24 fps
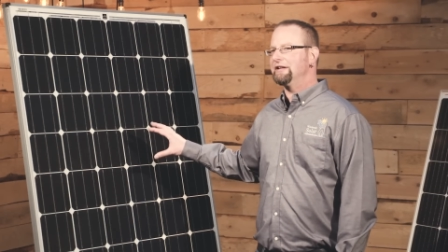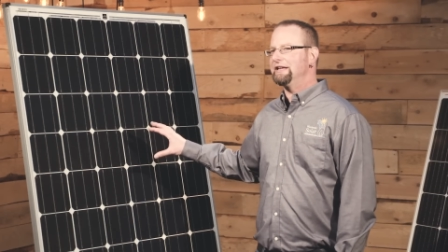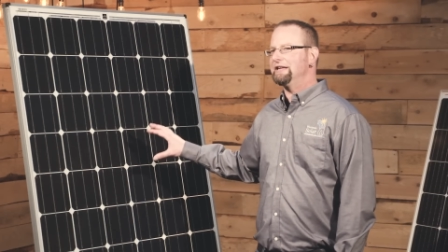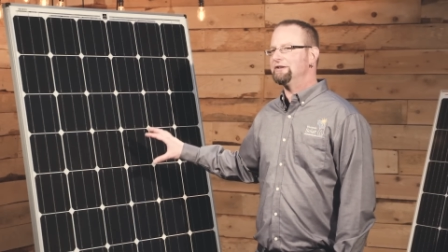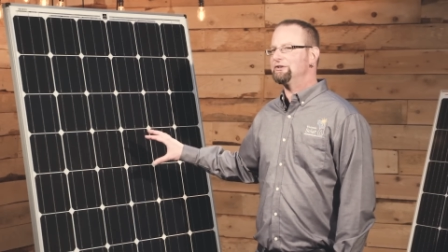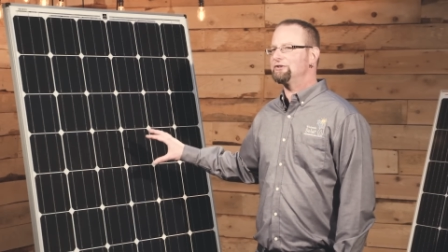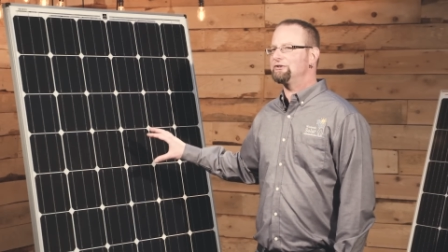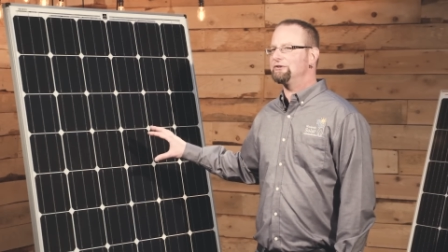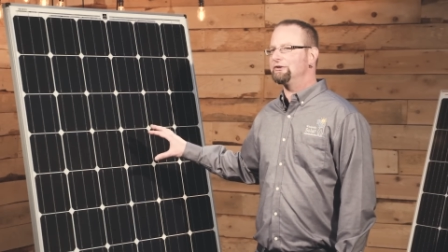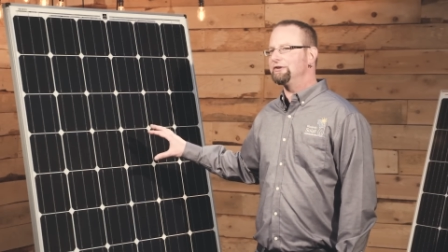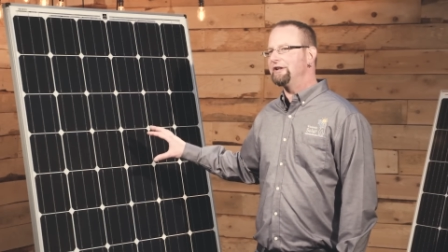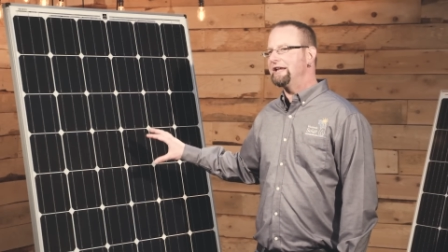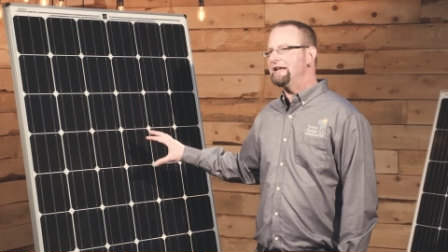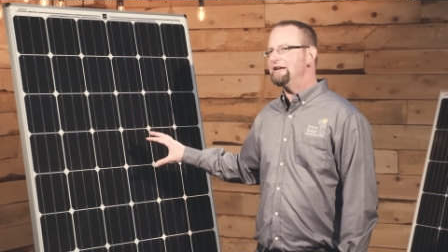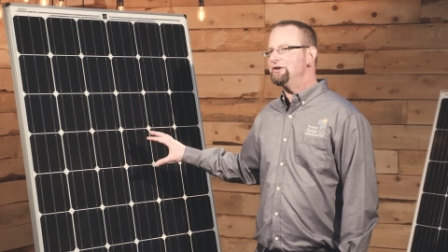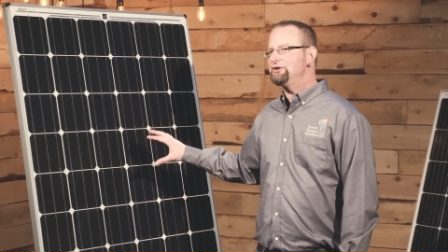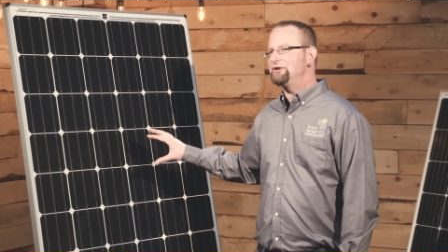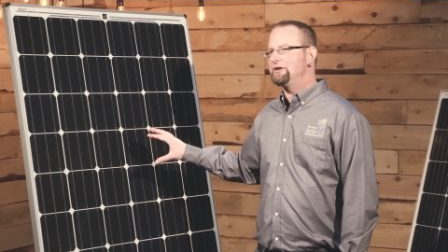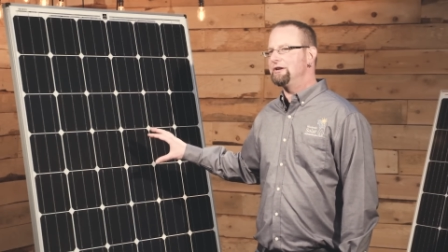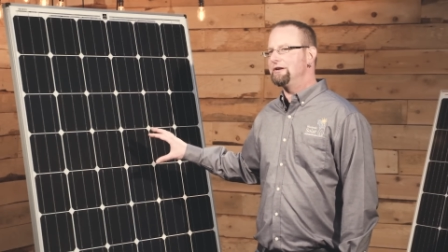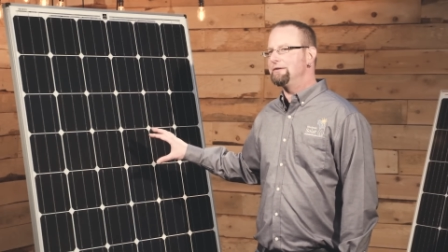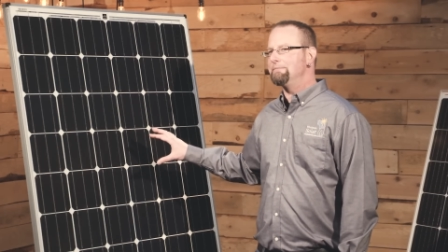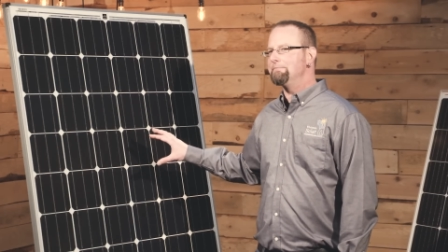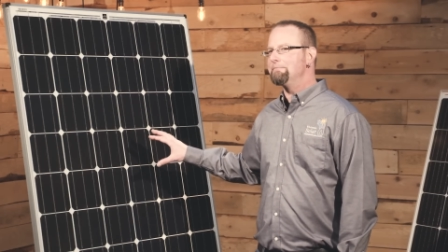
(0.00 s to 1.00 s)

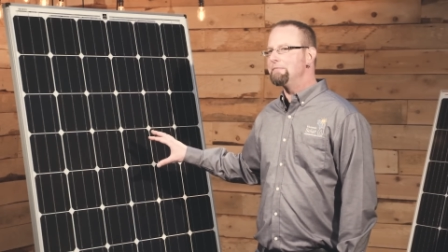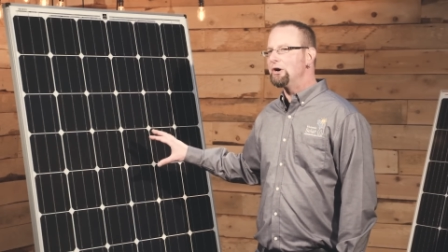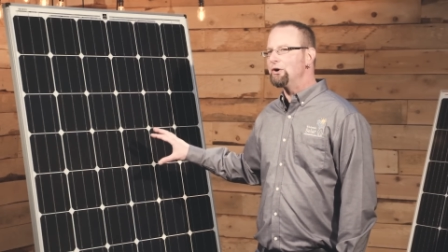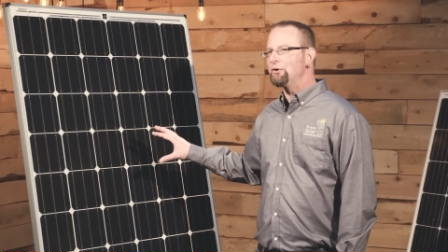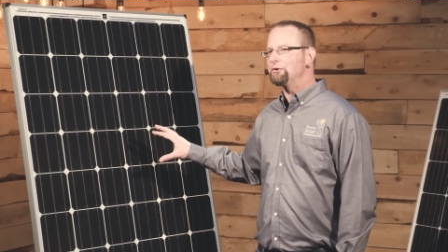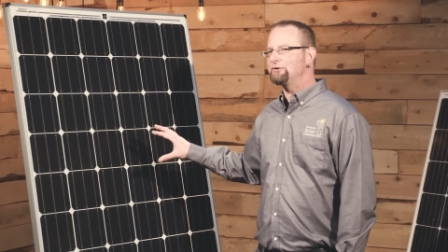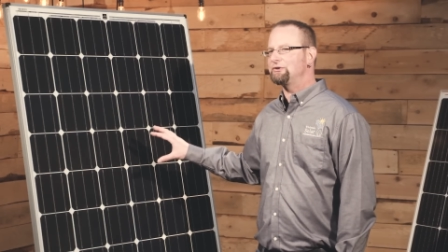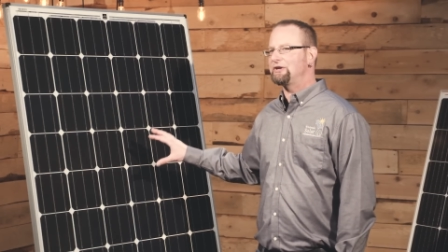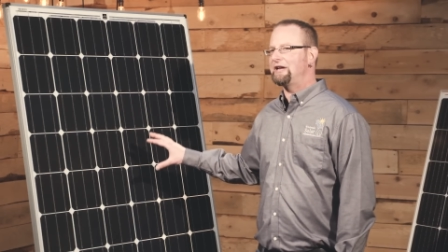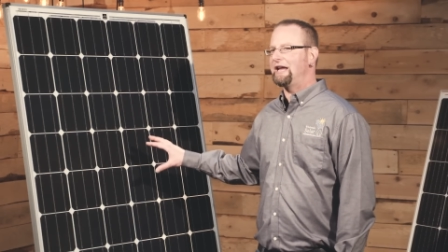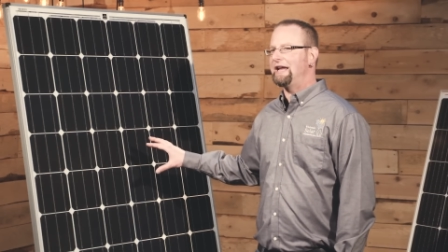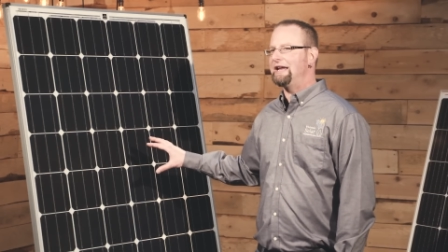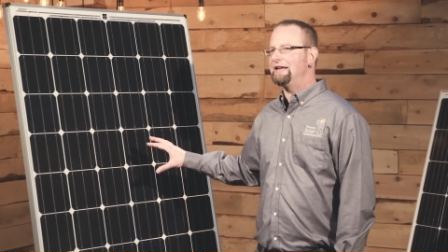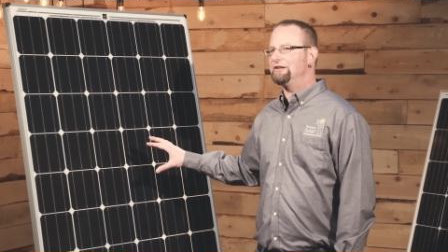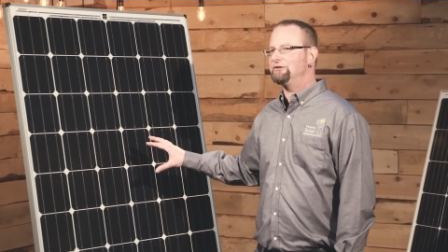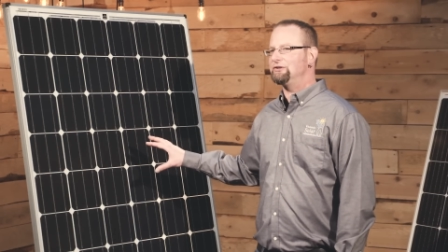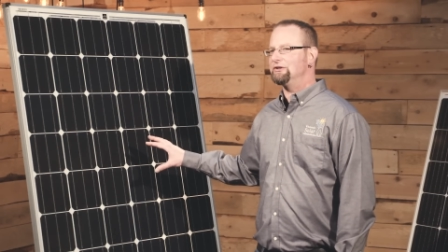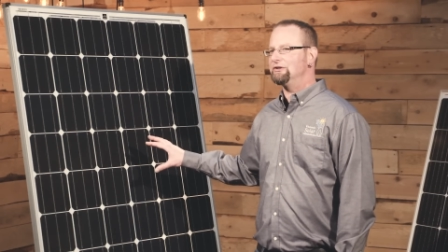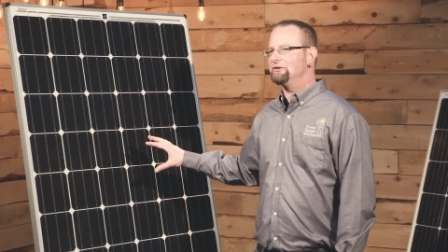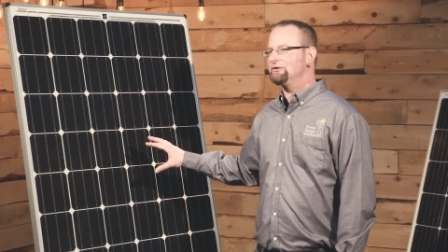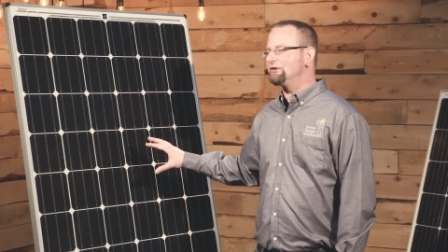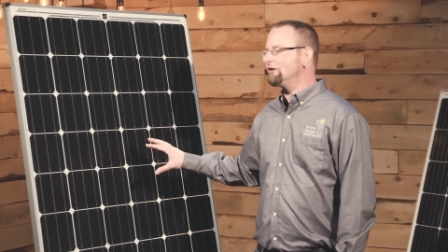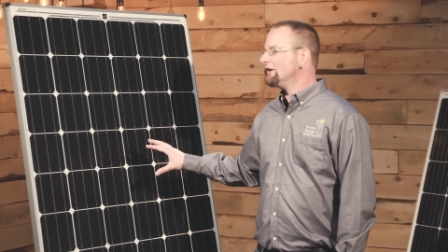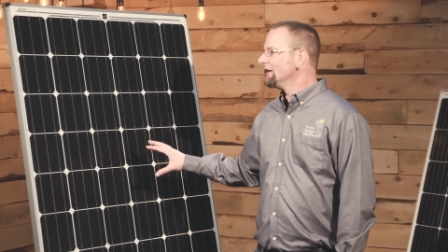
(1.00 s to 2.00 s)
installation in most
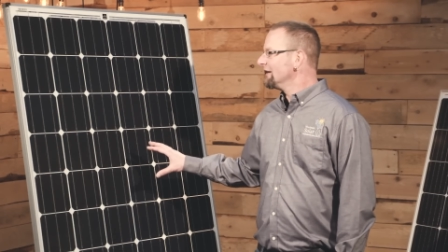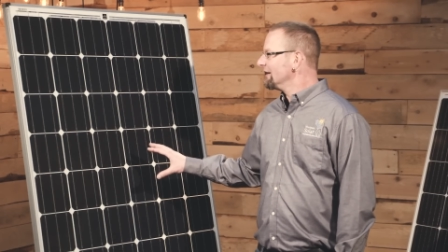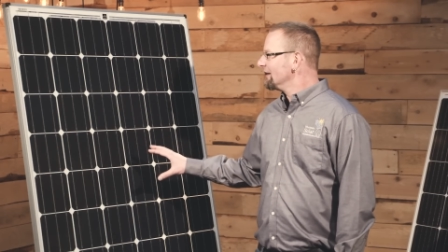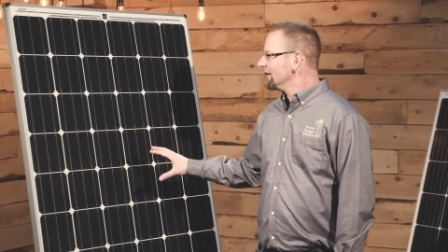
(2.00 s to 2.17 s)
cases.